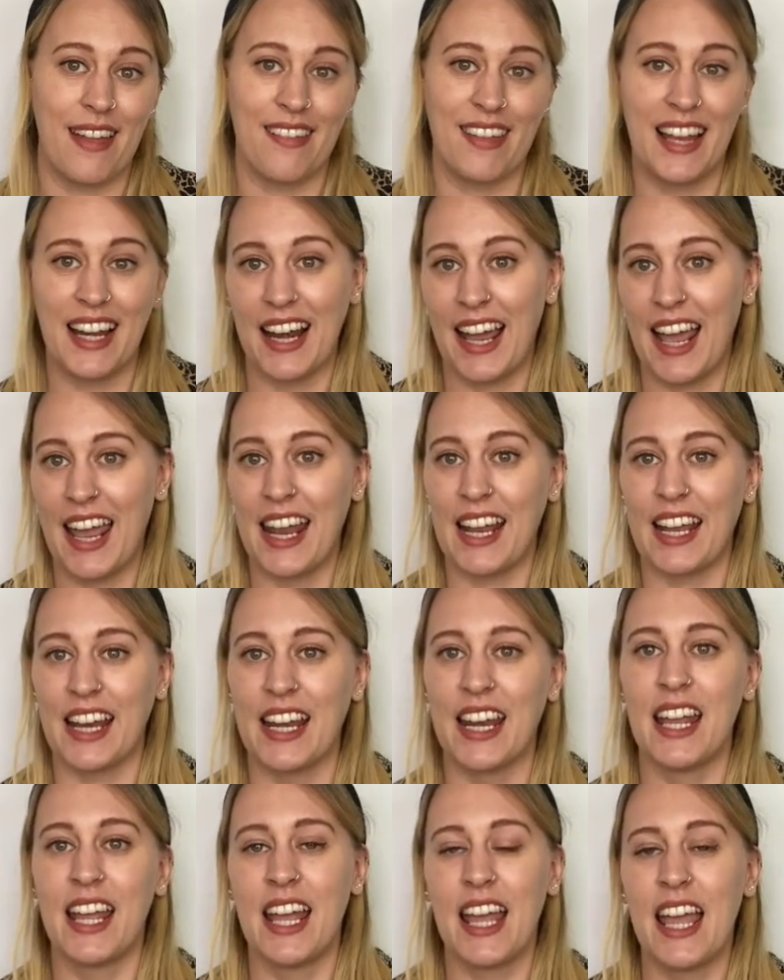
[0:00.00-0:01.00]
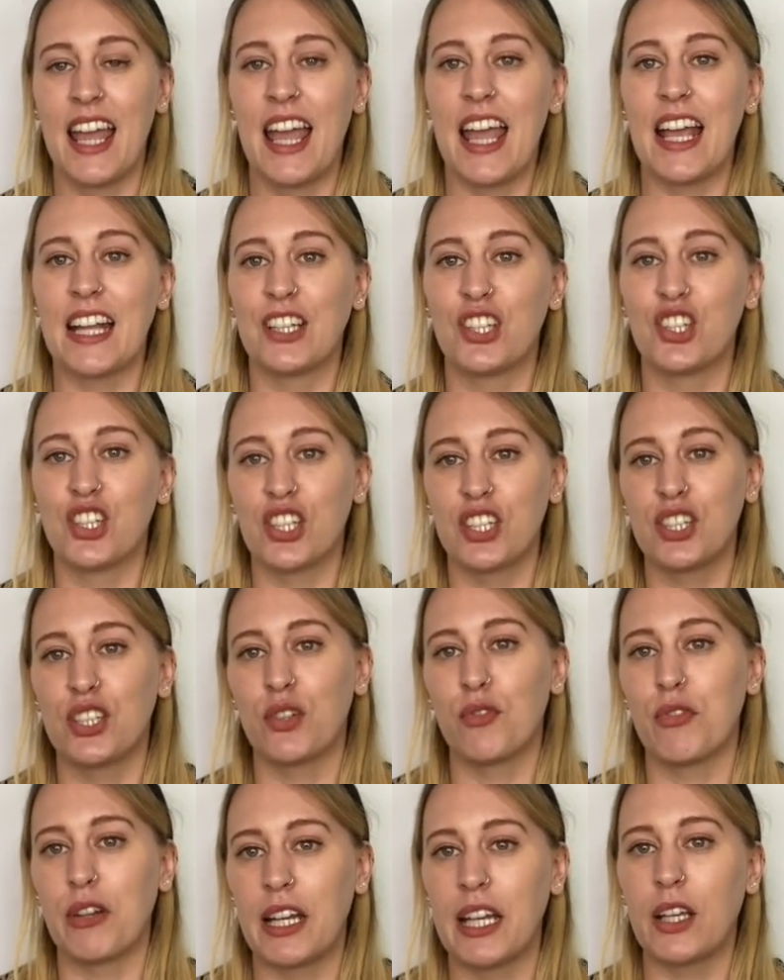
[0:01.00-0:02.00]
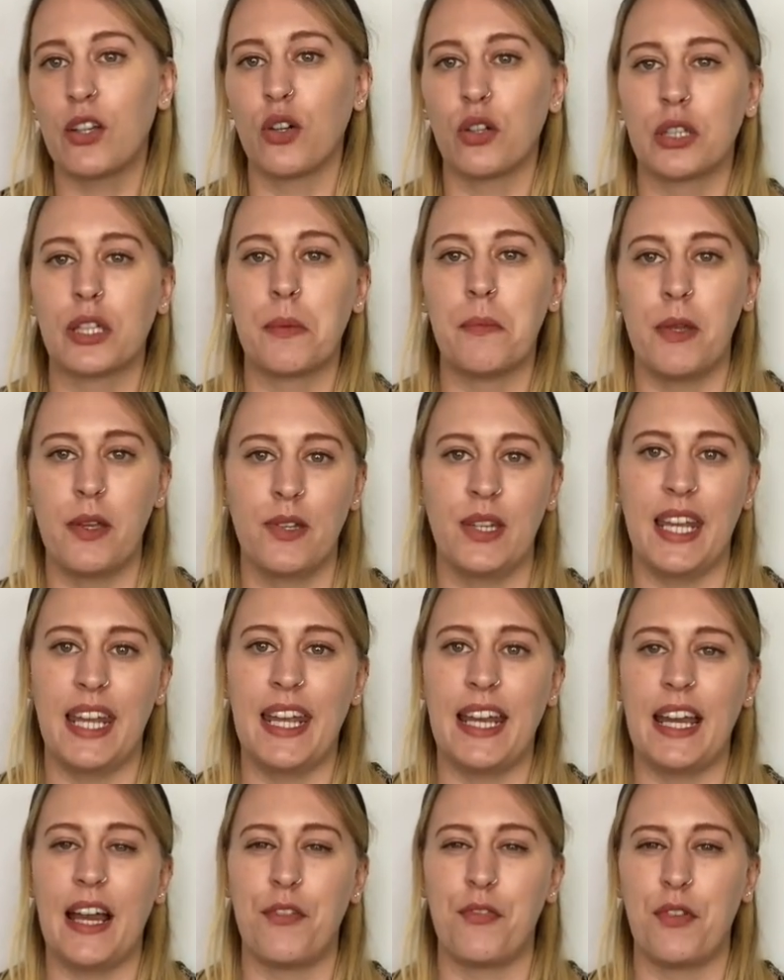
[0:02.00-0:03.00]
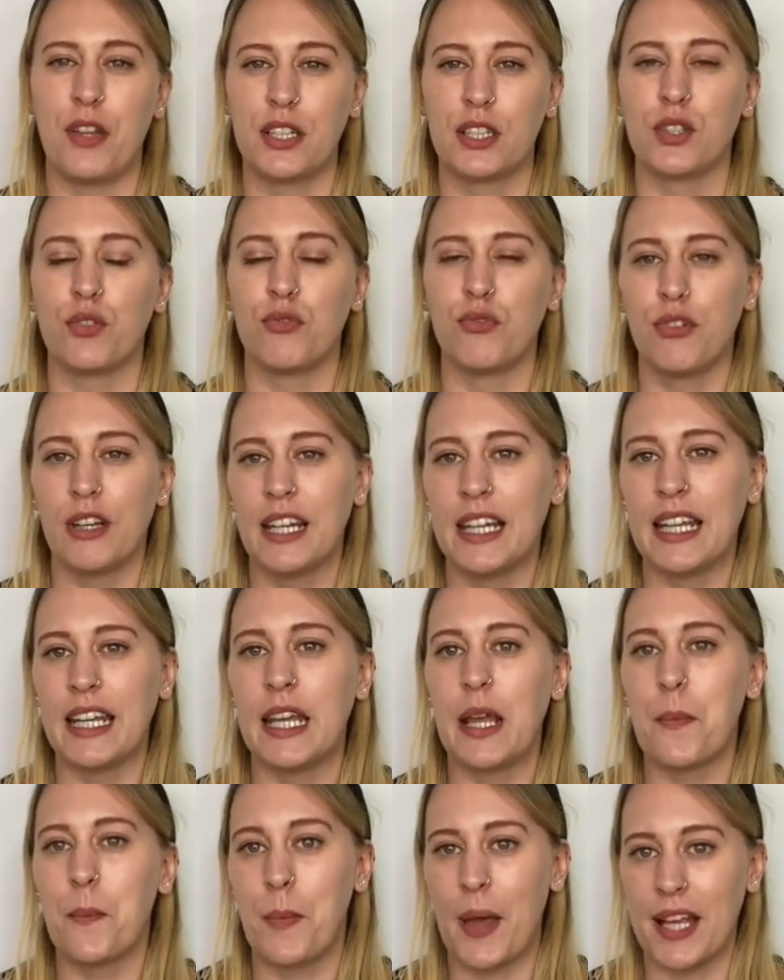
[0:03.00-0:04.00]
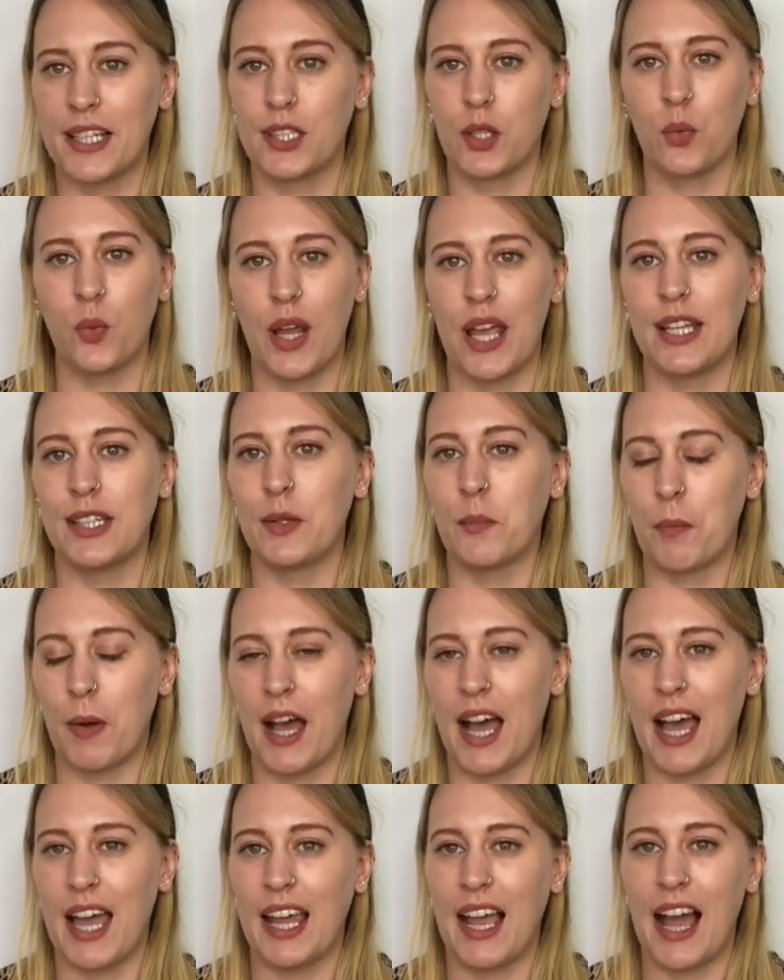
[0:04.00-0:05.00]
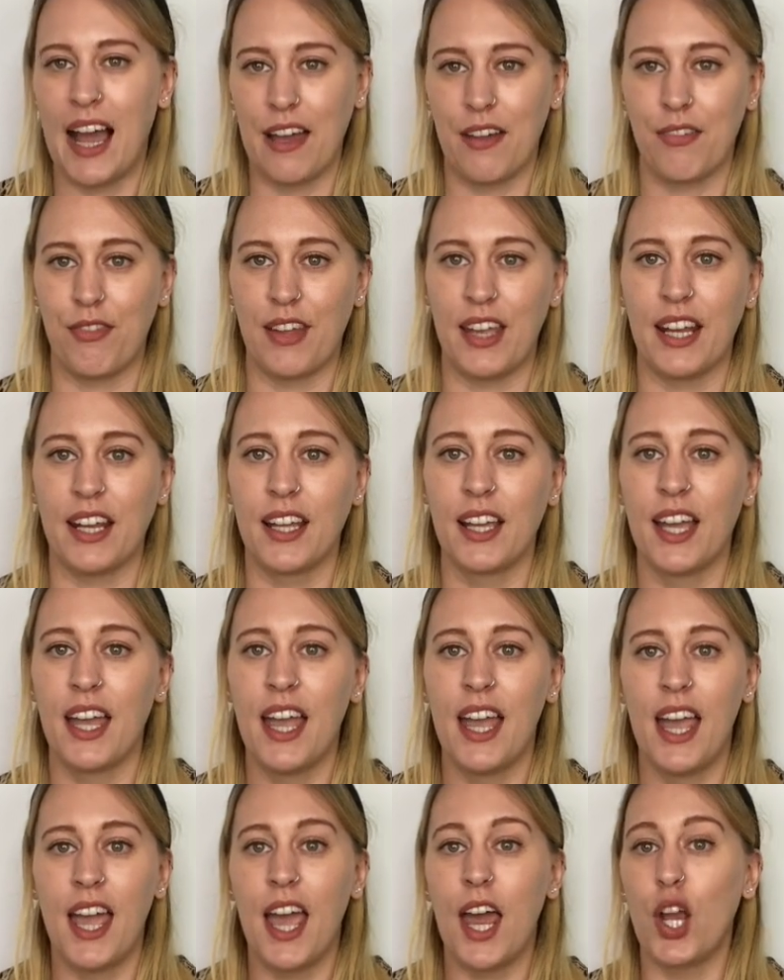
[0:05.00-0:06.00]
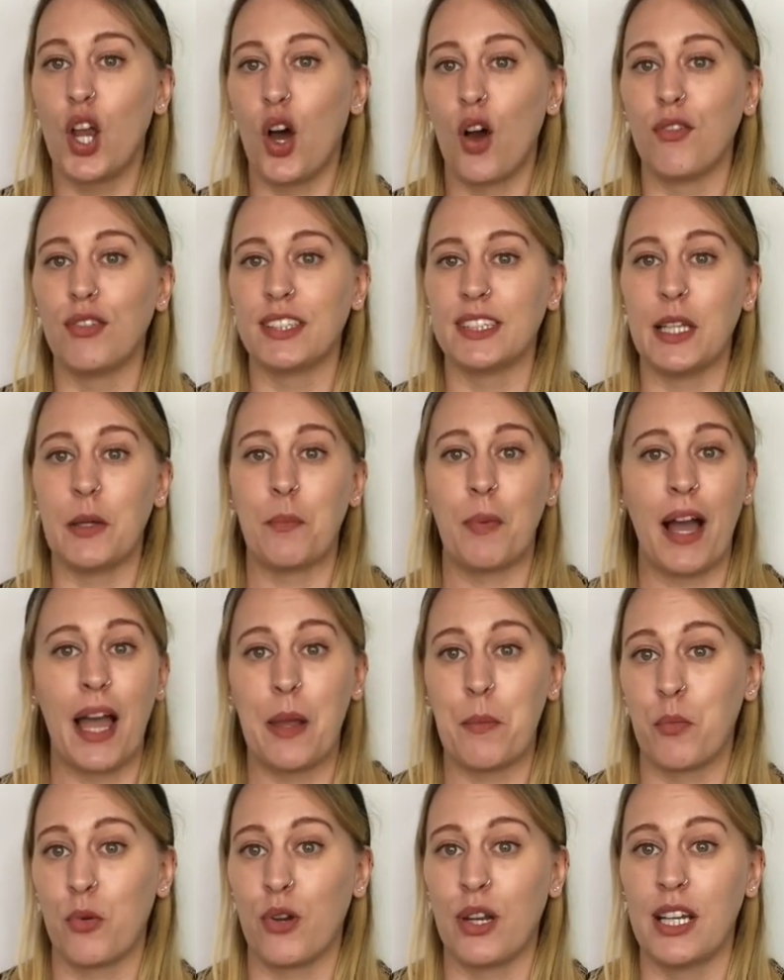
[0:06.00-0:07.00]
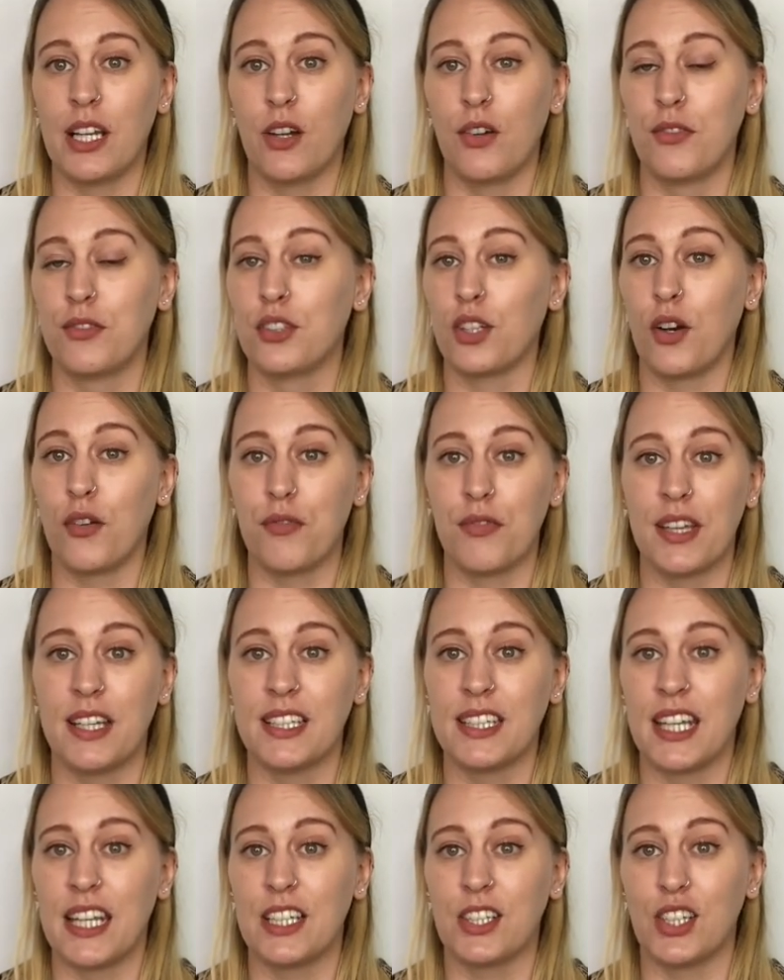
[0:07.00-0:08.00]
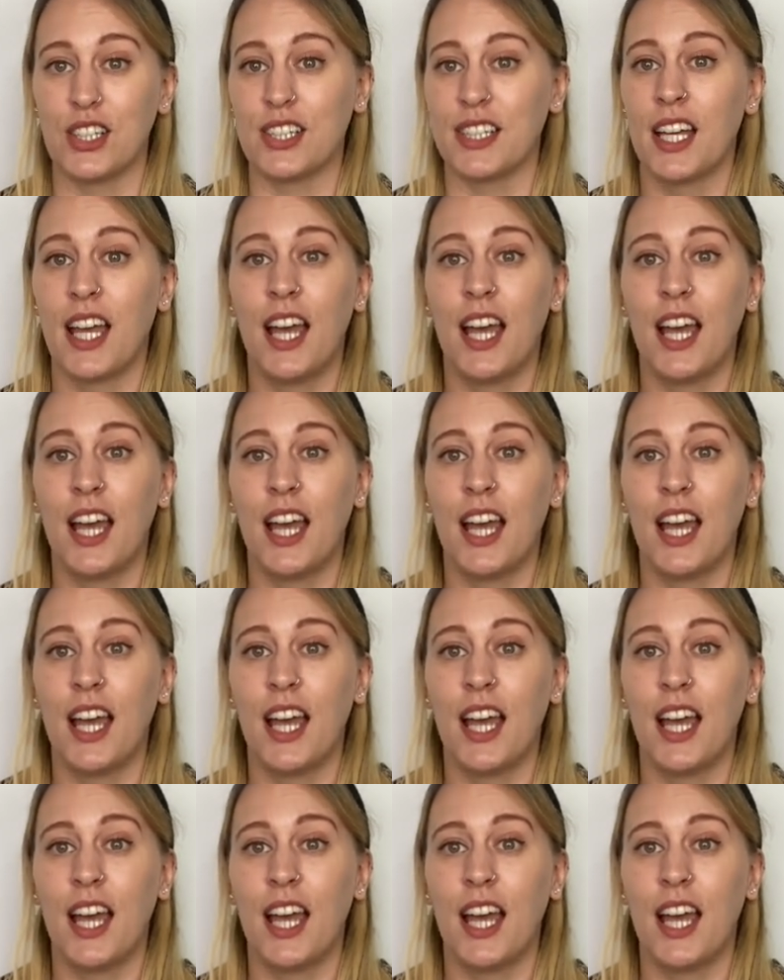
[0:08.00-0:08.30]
they like. And it's just a really good community, and it's a really better way to buy, I think. And obviously buying pre-loved or vintage is